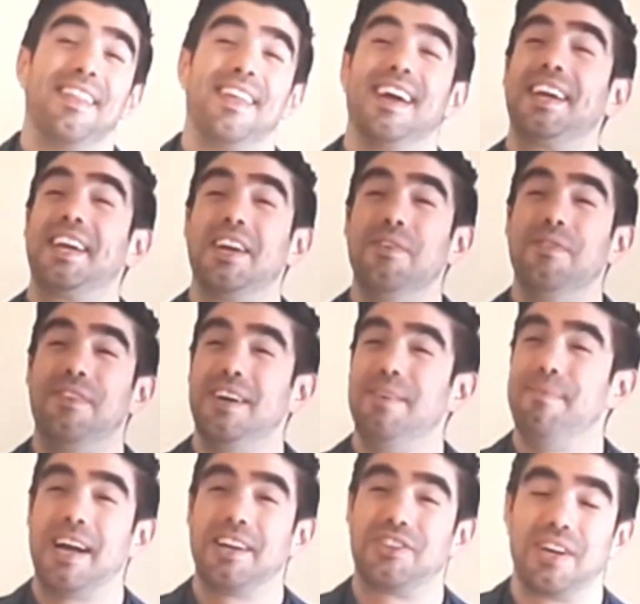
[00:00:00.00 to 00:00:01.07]
Thank you very
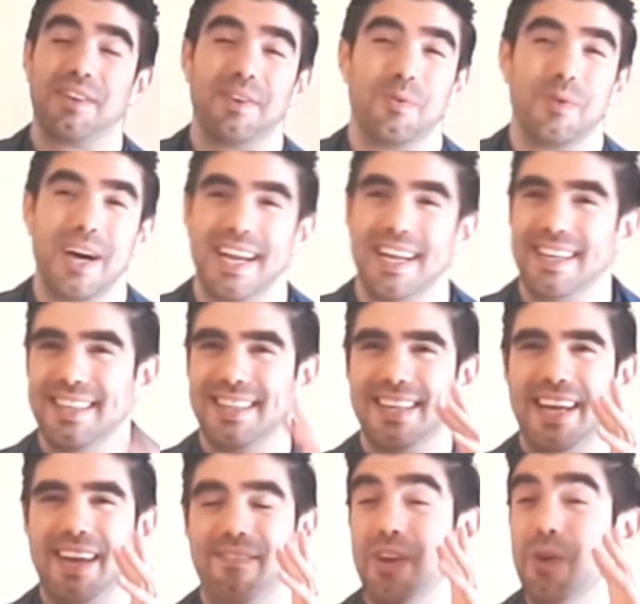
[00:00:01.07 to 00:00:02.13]
much, everyone. And
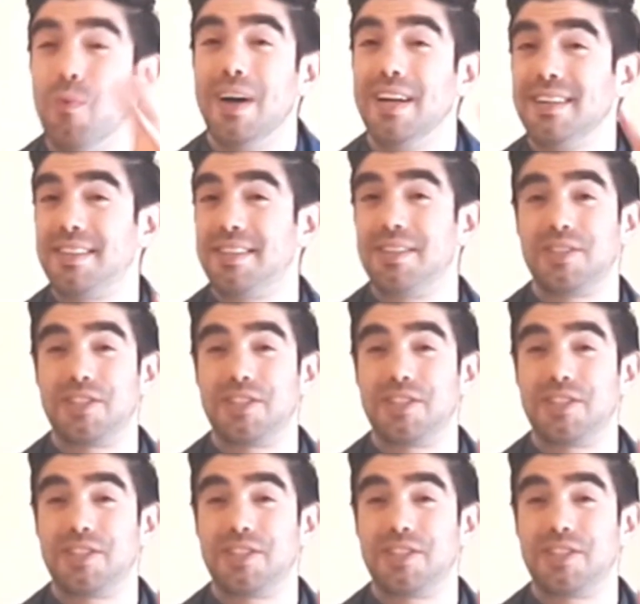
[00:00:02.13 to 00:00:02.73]
if you want to